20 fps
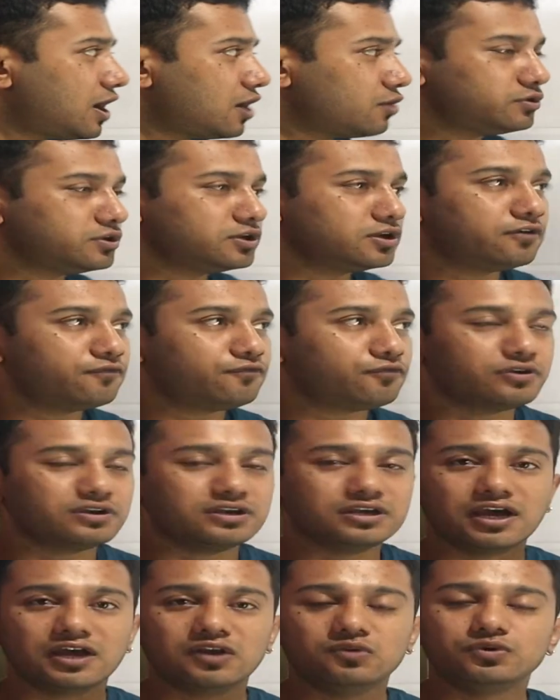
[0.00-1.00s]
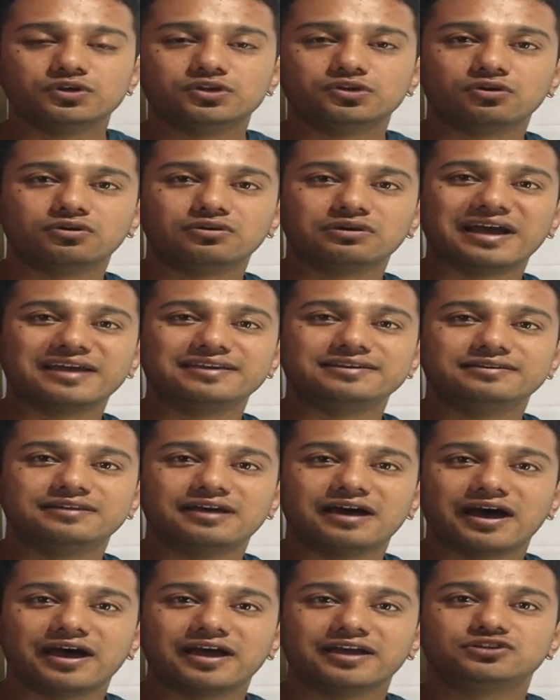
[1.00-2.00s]
out here, for En we don't write
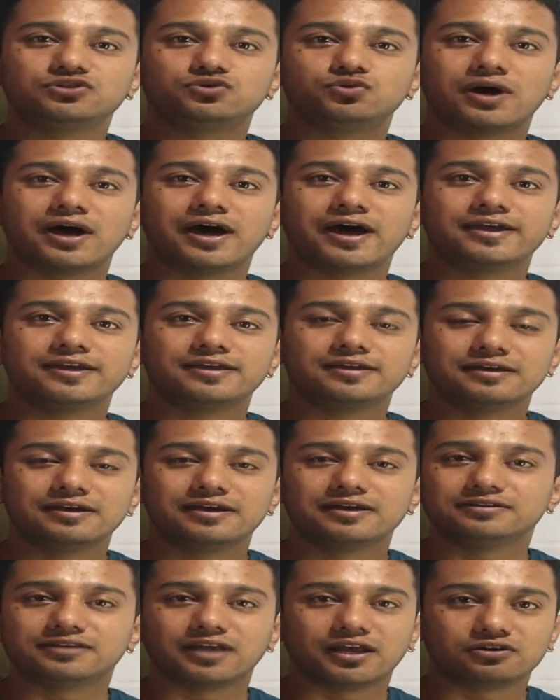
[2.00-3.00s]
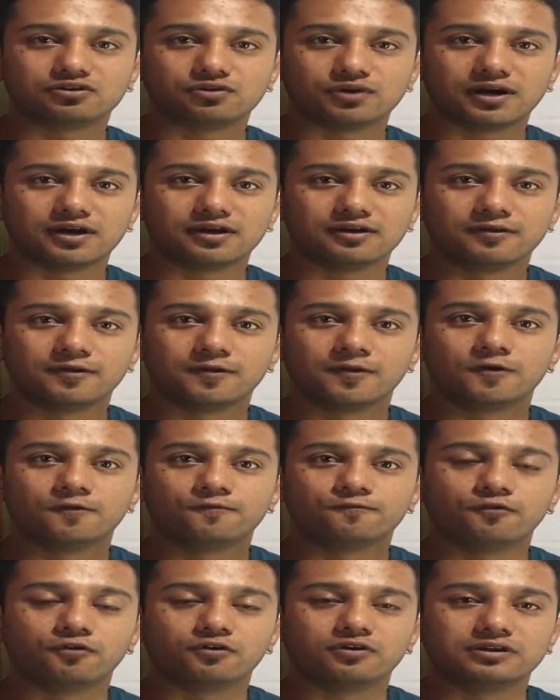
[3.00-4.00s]
di, tri, tetra.
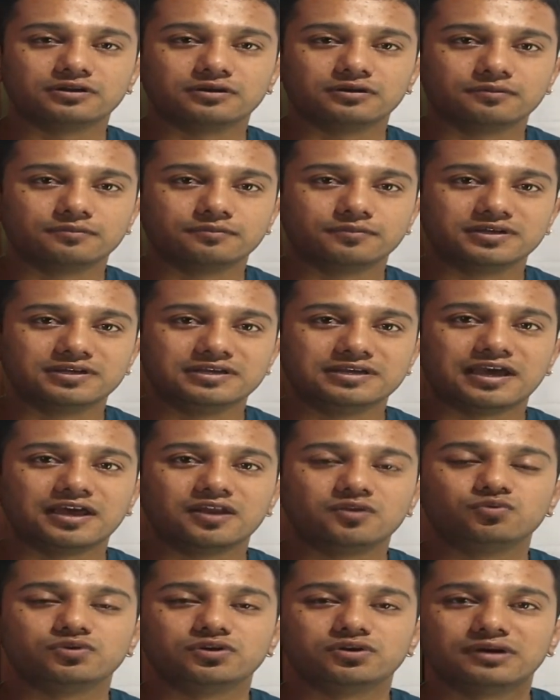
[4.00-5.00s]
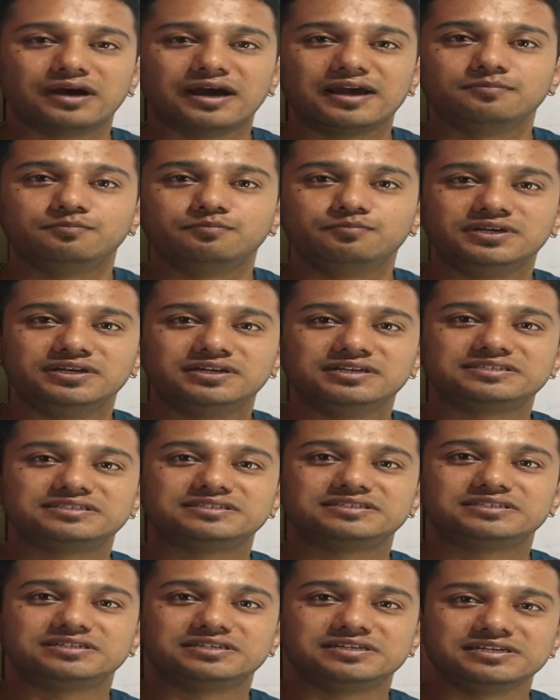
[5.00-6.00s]
For En we write
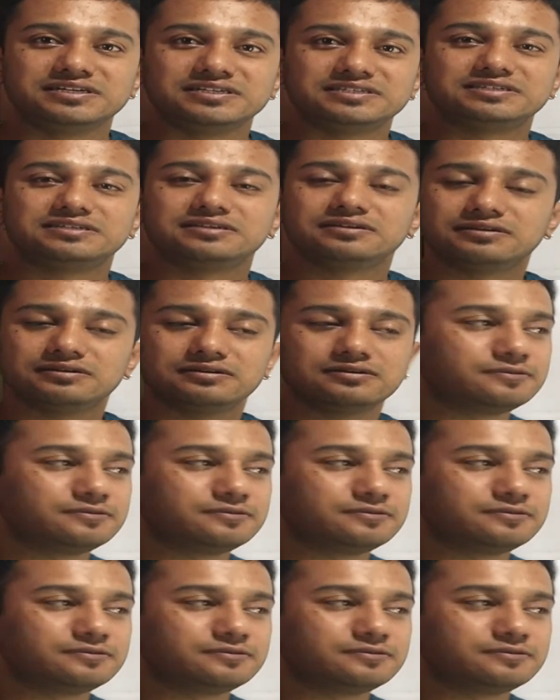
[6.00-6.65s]
bis, tris.